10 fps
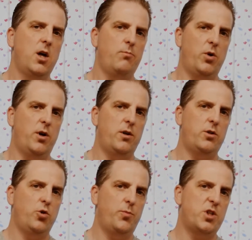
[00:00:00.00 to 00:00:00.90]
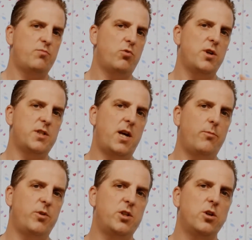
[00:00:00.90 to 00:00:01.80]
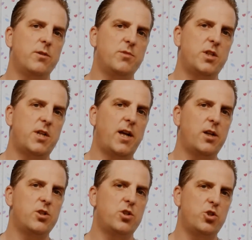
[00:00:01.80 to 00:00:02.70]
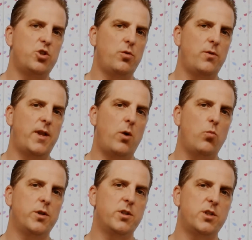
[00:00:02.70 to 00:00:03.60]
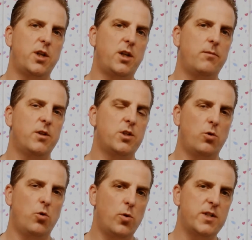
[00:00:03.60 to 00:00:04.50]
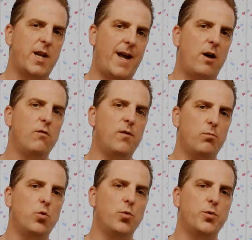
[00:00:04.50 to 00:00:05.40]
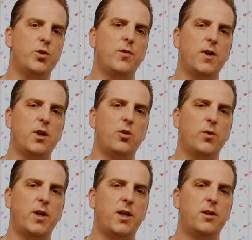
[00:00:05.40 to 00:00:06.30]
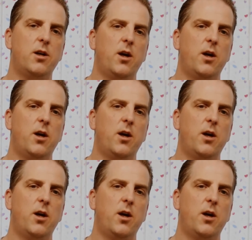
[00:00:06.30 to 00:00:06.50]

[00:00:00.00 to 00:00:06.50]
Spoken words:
But you'll be surprised how many times it takes to shoot that one scene. So always allow for more than you think you'll need.